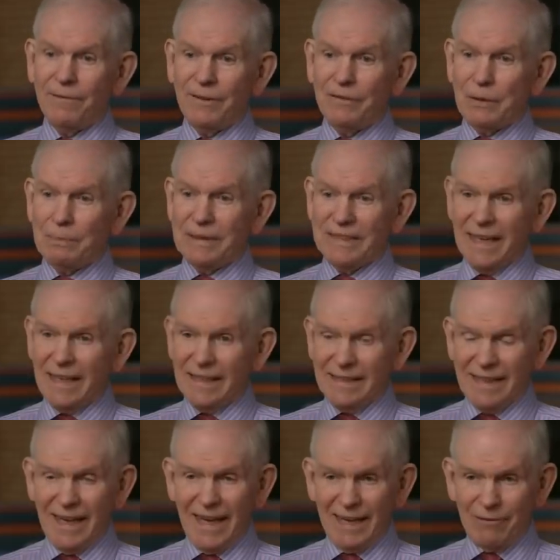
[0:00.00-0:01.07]
50%
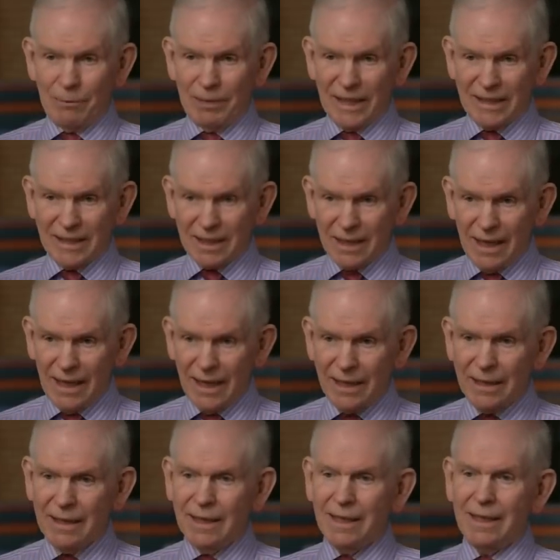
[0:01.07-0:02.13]
is a hell of a big
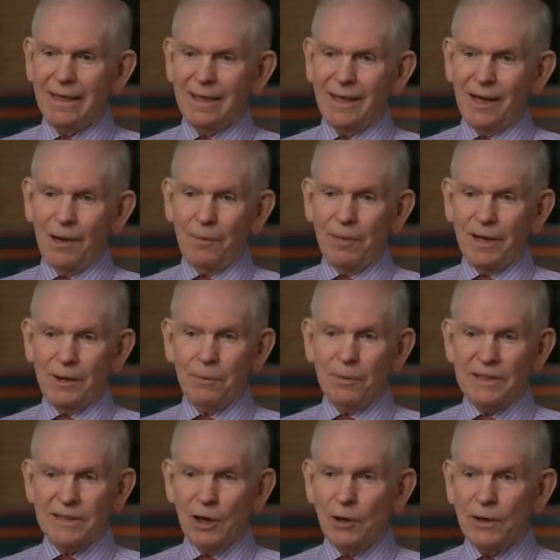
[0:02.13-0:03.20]
decline, uh, but it
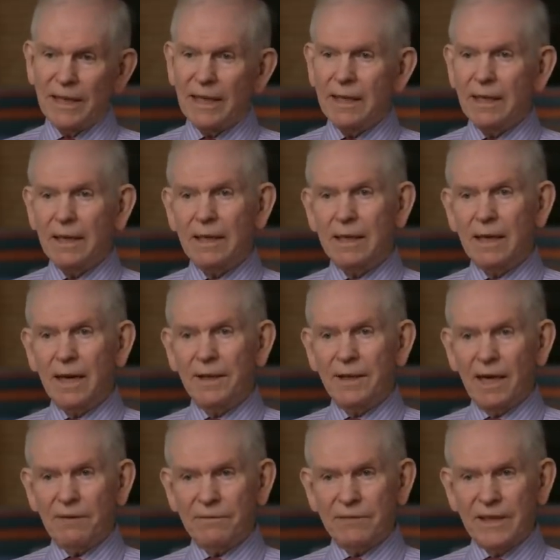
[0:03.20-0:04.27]
was only
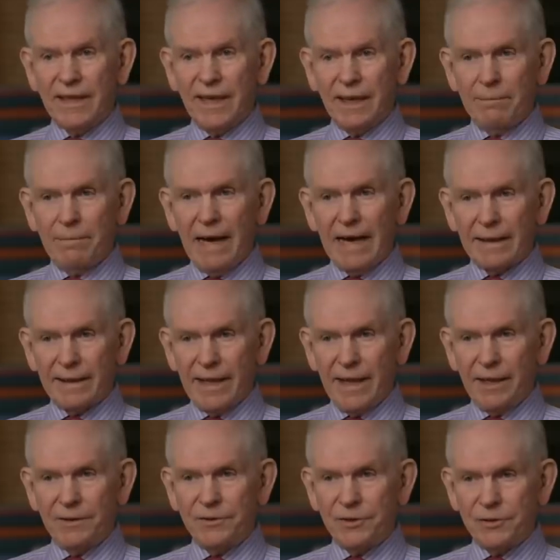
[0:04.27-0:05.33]
enough to get it back
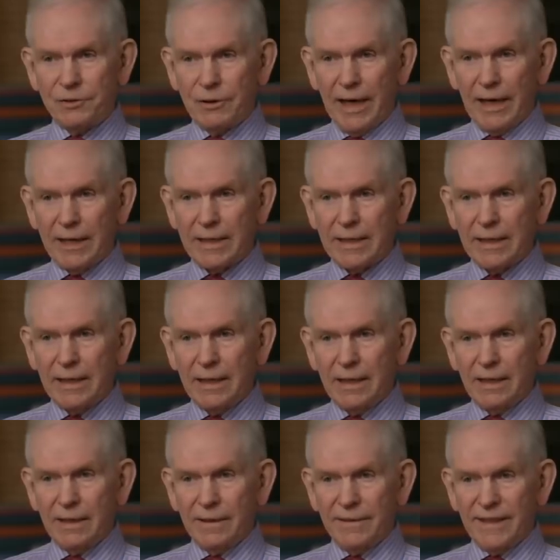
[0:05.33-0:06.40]
then to trend.
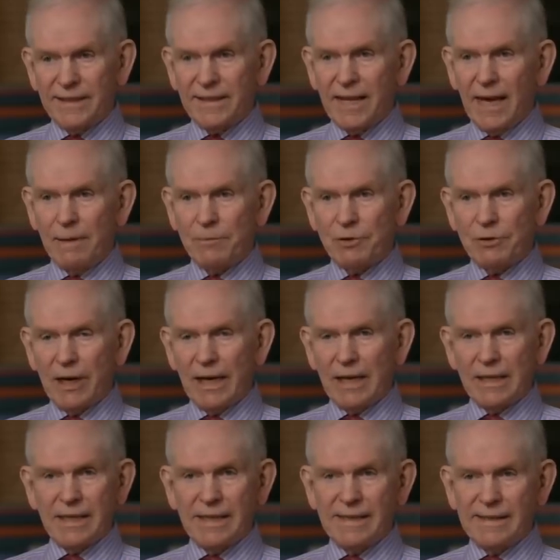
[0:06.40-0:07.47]
This time
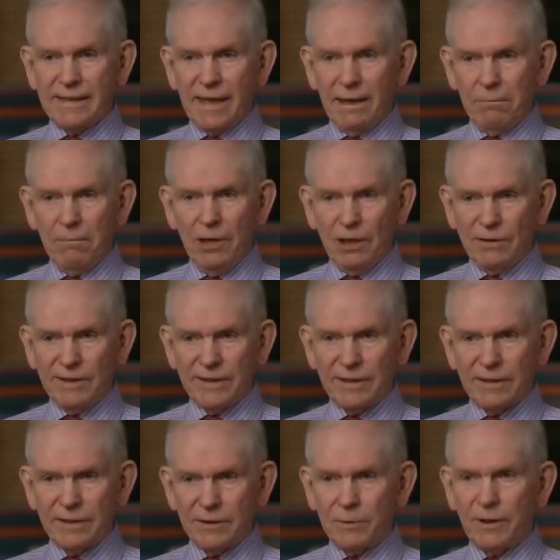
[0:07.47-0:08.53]
trend is at
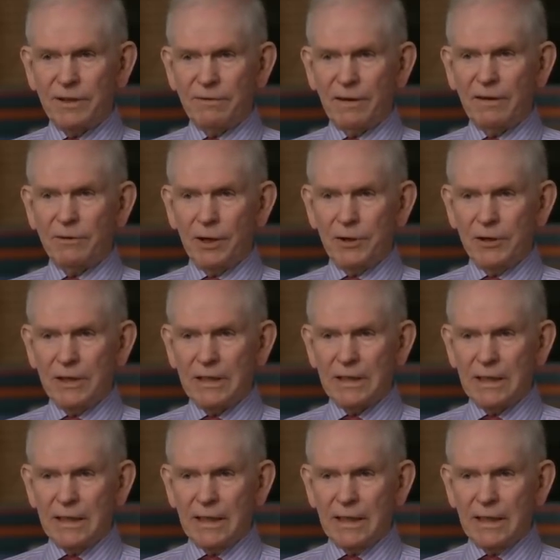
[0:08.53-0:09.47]
most 2,500.